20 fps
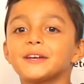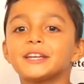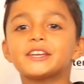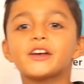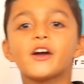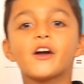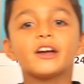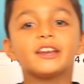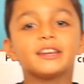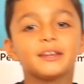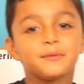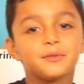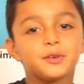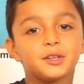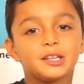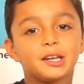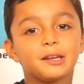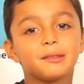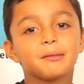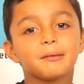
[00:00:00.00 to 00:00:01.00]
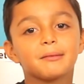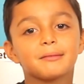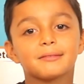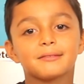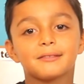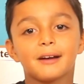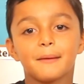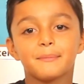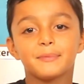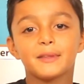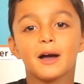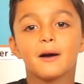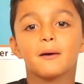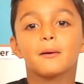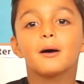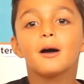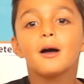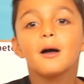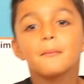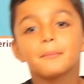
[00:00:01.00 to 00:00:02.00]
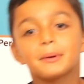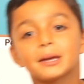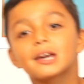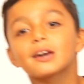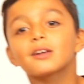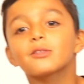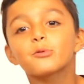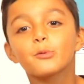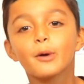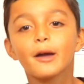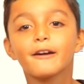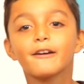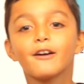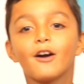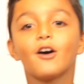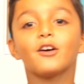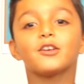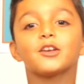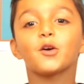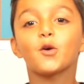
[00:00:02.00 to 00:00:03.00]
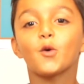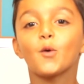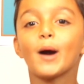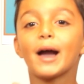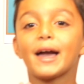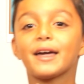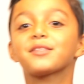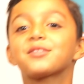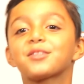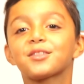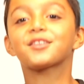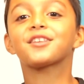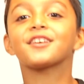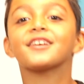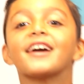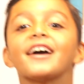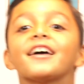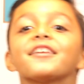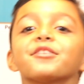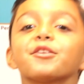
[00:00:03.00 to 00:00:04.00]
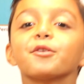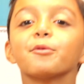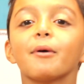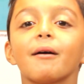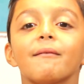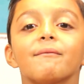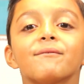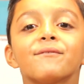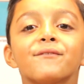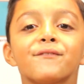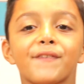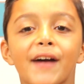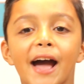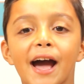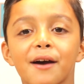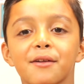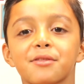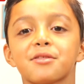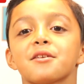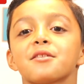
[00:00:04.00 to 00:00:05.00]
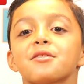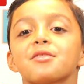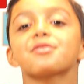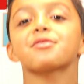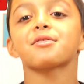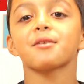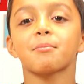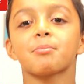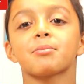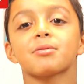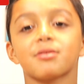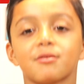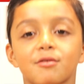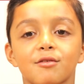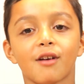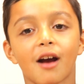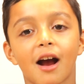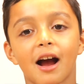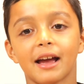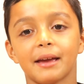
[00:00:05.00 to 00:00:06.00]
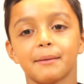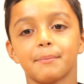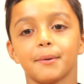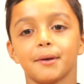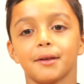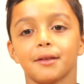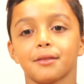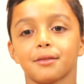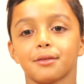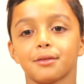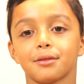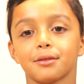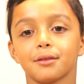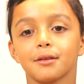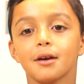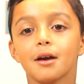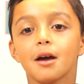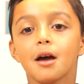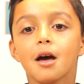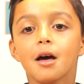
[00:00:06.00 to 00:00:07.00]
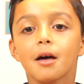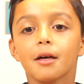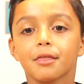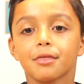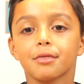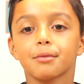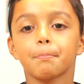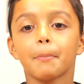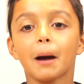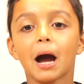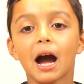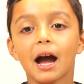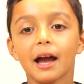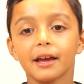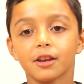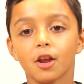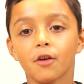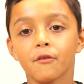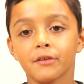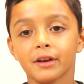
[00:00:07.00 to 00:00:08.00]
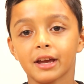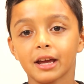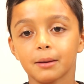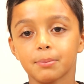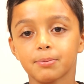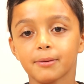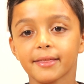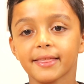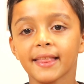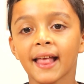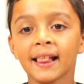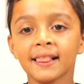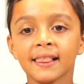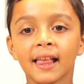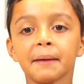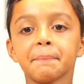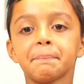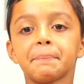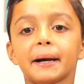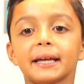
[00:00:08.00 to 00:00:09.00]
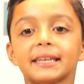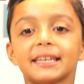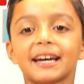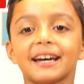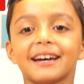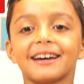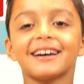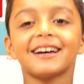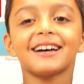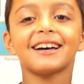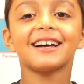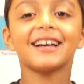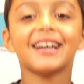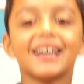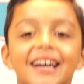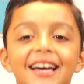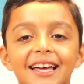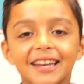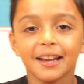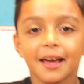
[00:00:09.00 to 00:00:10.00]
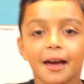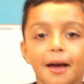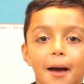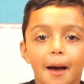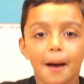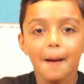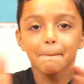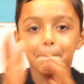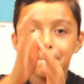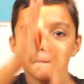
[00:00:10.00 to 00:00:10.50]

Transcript: video and if you did subscribe now because we're on a quest to get to 1000 subscribers. bye, don't forget to press that like button.